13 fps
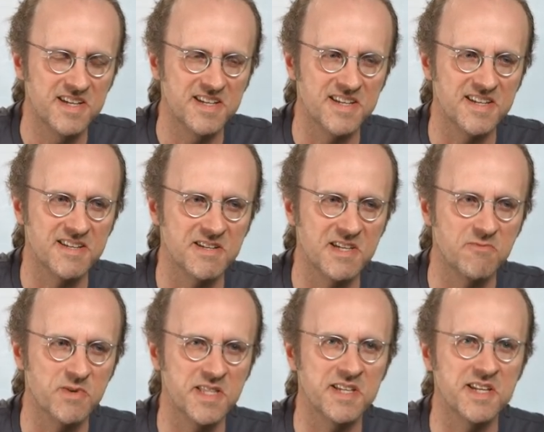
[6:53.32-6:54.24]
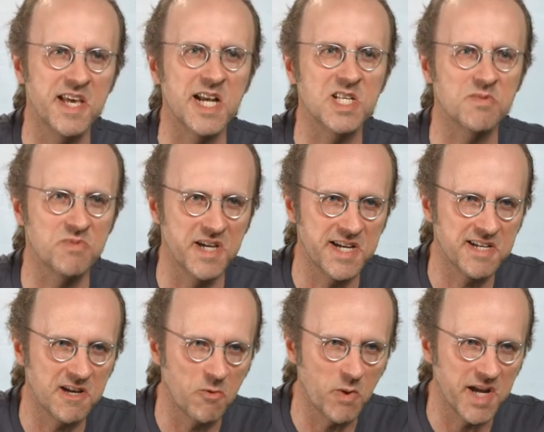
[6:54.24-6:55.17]
If we then
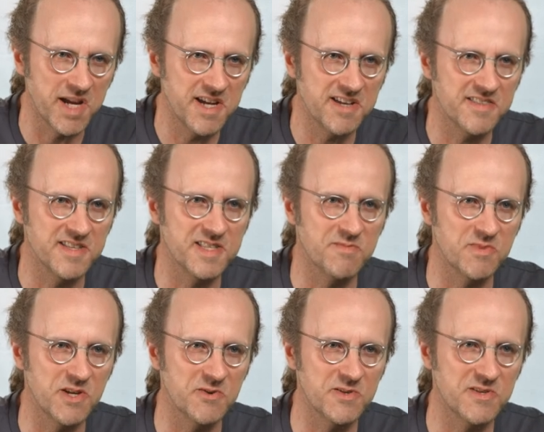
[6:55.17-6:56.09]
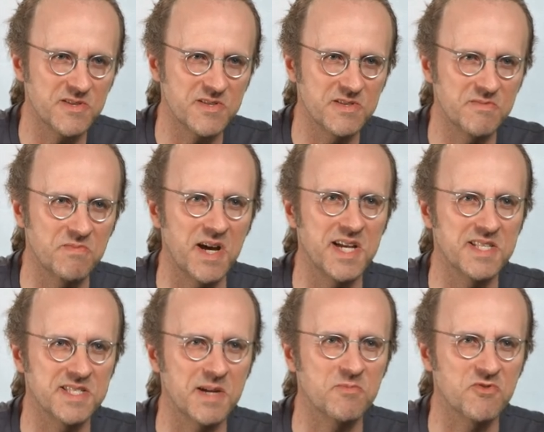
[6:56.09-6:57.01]
explain away this appearance by
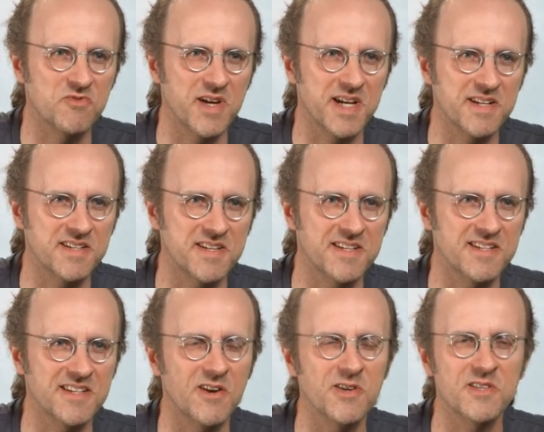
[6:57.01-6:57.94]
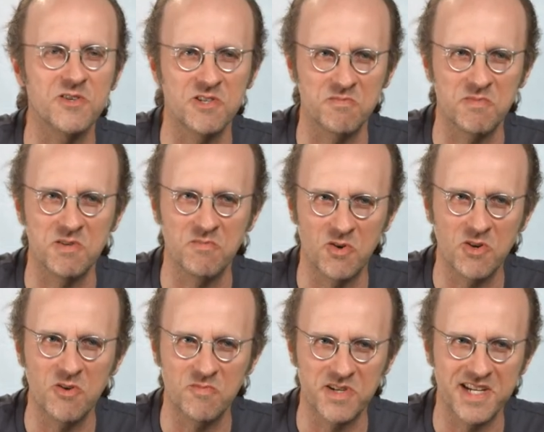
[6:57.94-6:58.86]
subtracting, now it's going to be more
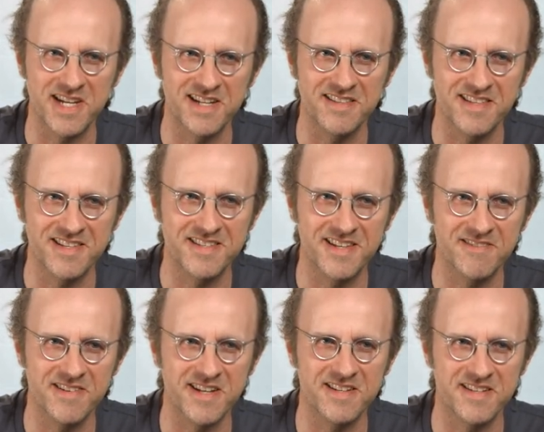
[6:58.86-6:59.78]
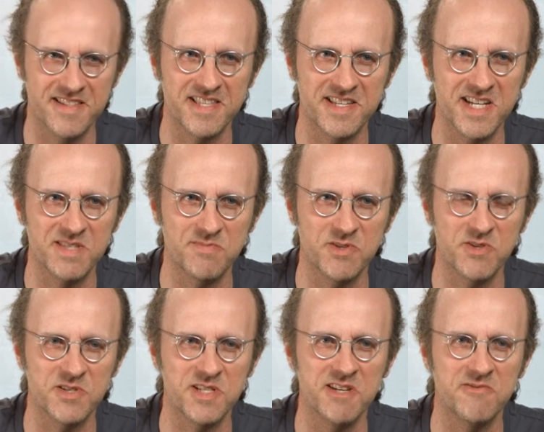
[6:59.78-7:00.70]
complicated in this effect, in this case,
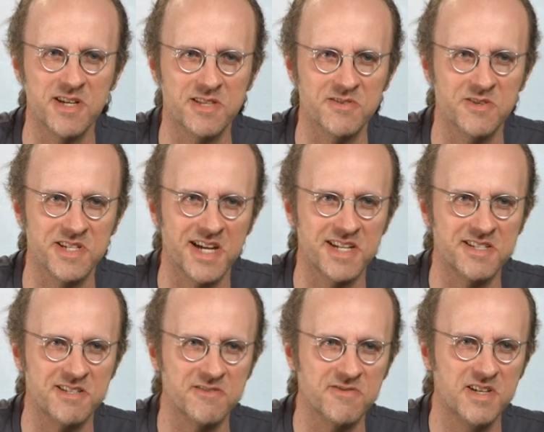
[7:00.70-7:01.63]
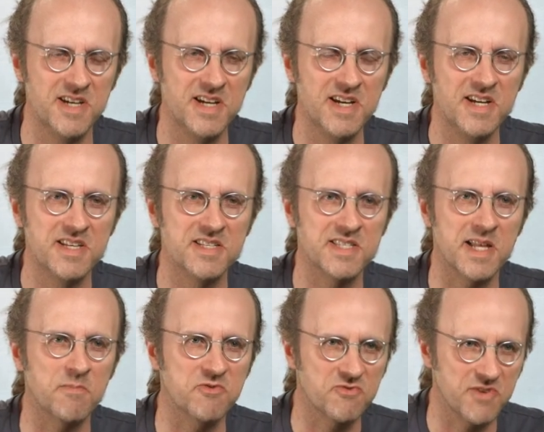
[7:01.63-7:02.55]
because the effect is not additive,
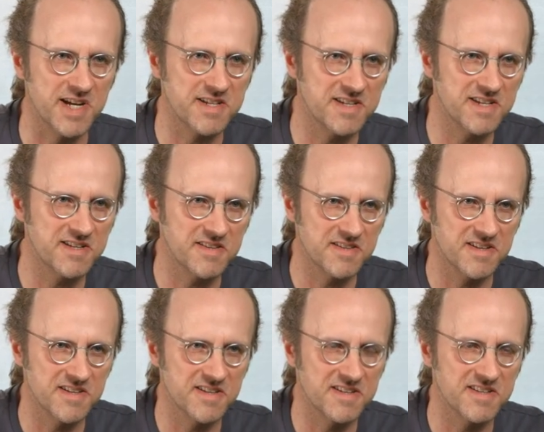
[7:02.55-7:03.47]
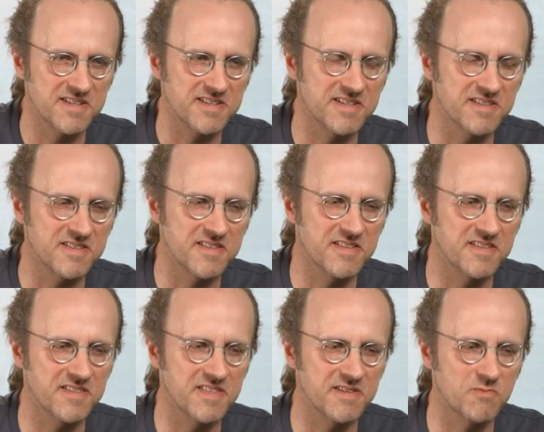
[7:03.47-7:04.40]
subtracting
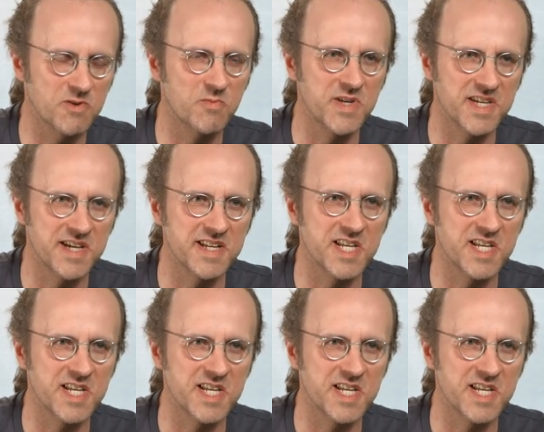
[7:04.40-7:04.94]
what we can